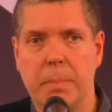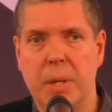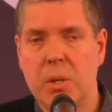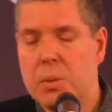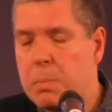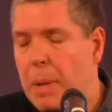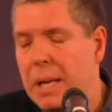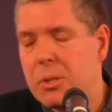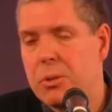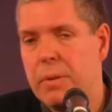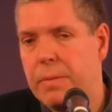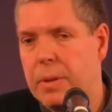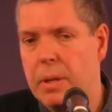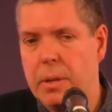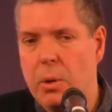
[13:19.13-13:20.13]
It doesn't matter
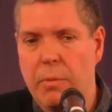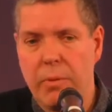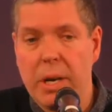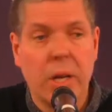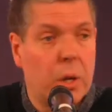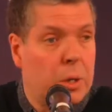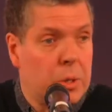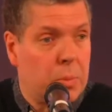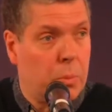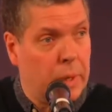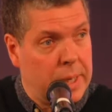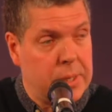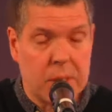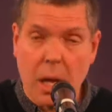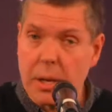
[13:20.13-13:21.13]
if they're not very good when
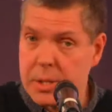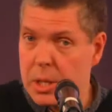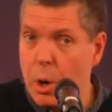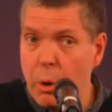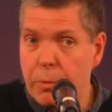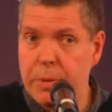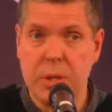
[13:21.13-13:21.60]
you're starting off.